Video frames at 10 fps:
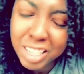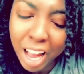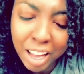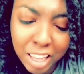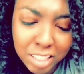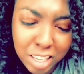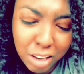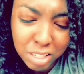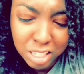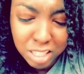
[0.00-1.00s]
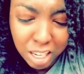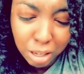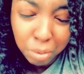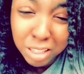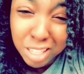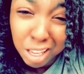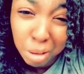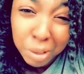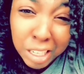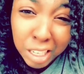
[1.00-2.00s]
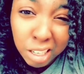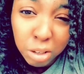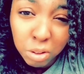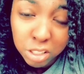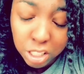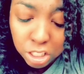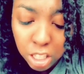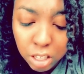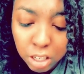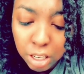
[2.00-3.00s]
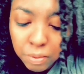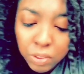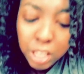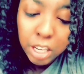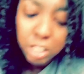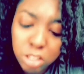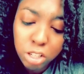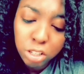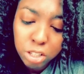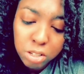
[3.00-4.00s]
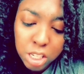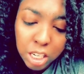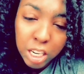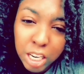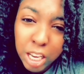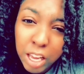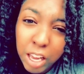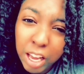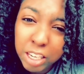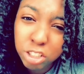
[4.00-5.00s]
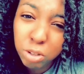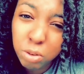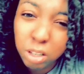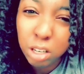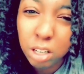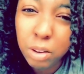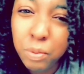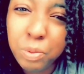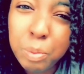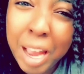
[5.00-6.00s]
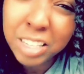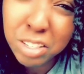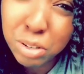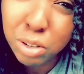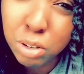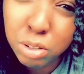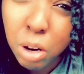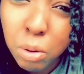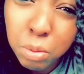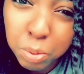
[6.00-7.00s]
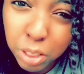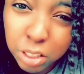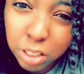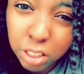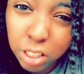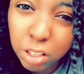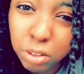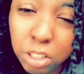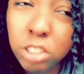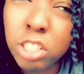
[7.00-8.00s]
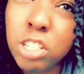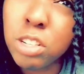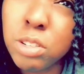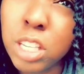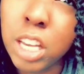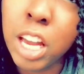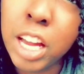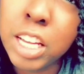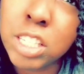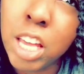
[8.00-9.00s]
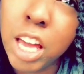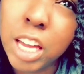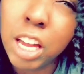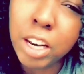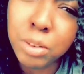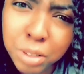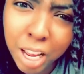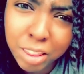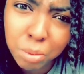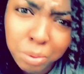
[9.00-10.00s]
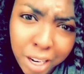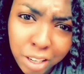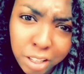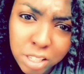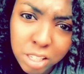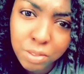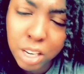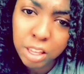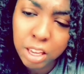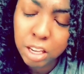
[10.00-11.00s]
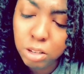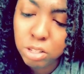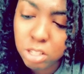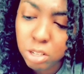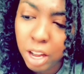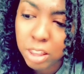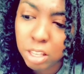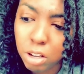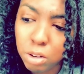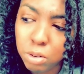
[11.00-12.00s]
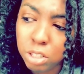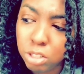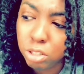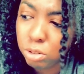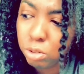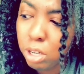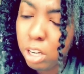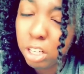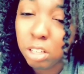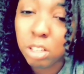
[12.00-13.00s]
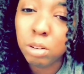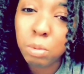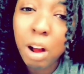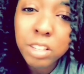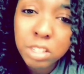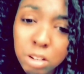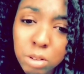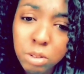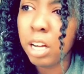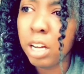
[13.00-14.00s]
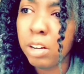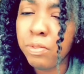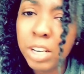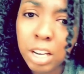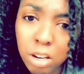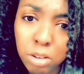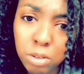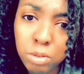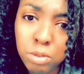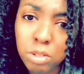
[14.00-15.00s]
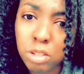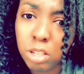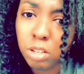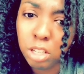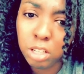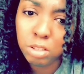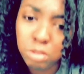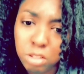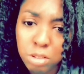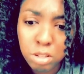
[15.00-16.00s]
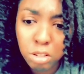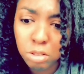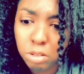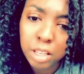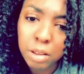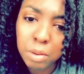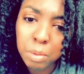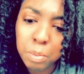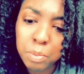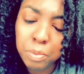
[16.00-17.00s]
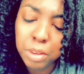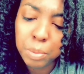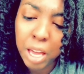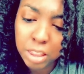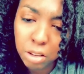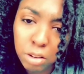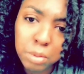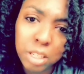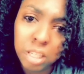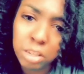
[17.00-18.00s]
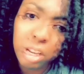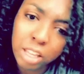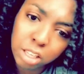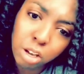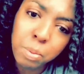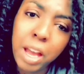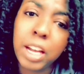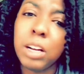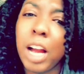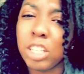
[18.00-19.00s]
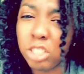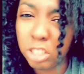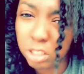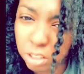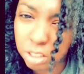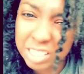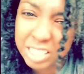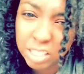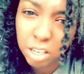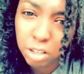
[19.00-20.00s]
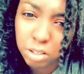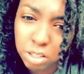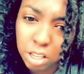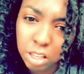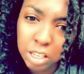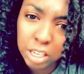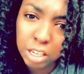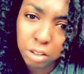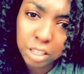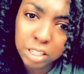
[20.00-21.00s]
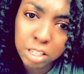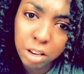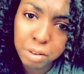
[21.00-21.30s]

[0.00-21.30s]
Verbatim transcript: i like to think it was a encyclopedia or a dictionary and so you're using it as your master notebook. You know, you're just using it as like, I don't want to have to write all this stuff down. You still have to go and do your Ross notes videos. You can use YouTube, Pathoma, all that. Go back and actually learn the details of the nitty gritty stuff.